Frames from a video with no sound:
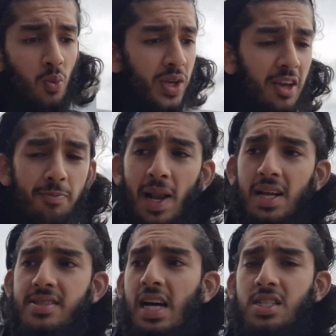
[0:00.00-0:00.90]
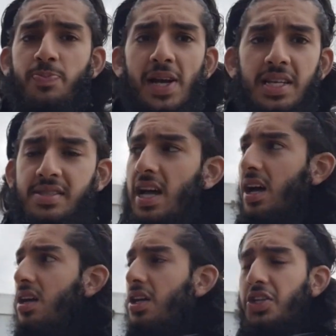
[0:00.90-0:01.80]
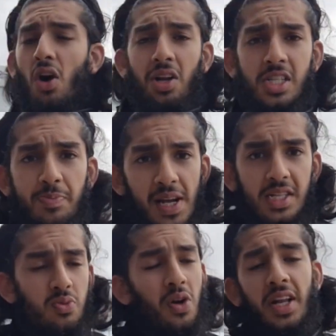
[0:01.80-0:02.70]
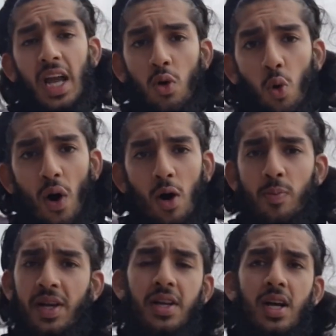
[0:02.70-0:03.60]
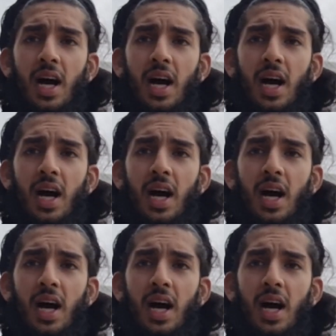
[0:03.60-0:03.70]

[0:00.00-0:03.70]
we give players that space, that yard of space, we're gonna get caught out, man.